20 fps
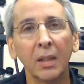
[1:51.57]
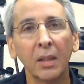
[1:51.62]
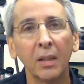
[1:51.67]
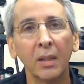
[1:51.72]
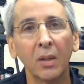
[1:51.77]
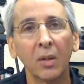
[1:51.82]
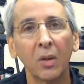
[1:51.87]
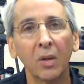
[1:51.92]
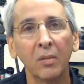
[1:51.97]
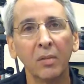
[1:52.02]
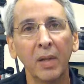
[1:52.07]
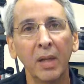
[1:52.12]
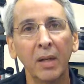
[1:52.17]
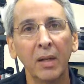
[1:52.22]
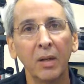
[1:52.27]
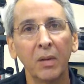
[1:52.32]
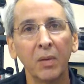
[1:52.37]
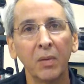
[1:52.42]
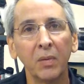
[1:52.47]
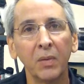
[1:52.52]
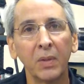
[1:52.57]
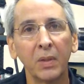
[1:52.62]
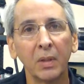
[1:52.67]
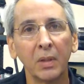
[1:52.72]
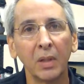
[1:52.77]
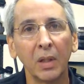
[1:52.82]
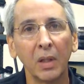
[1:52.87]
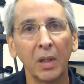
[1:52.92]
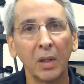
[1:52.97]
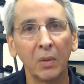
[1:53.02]
there are valves
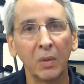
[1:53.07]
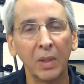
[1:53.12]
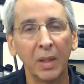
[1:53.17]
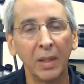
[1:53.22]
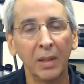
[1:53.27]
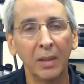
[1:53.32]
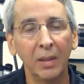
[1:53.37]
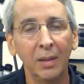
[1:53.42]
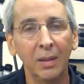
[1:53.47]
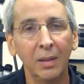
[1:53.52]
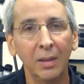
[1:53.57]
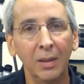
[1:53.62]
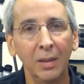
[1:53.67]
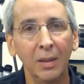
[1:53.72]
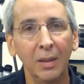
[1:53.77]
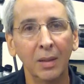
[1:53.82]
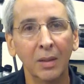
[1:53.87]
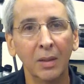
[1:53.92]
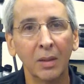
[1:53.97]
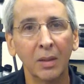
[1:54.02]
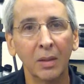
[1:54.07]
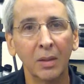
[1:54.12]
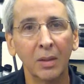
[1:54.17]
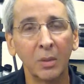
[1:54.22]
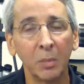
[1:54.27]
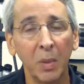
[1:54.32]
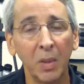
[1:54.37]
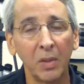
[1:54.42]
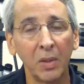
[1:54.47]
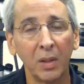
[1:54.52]
located in,
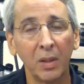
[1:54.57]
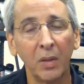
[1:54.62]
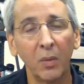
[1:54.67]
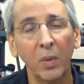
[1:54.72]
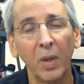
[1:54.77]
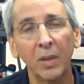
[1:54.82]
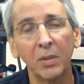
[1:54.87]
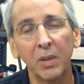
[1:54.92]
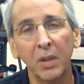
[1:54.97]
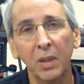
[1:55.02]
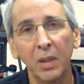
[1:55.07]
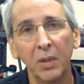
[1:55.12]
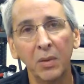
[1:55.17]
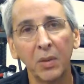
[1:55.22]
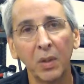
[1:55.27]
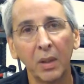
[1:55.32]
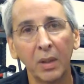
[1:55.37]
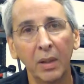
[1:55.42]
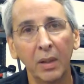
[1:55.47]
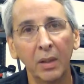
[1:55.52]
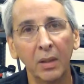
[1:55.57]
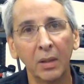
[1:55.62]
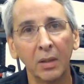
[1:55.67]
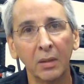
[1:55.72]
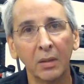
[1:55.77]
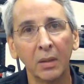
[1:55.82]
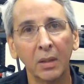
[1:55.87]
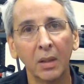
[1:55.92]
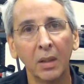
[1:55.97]
especially in residential areas,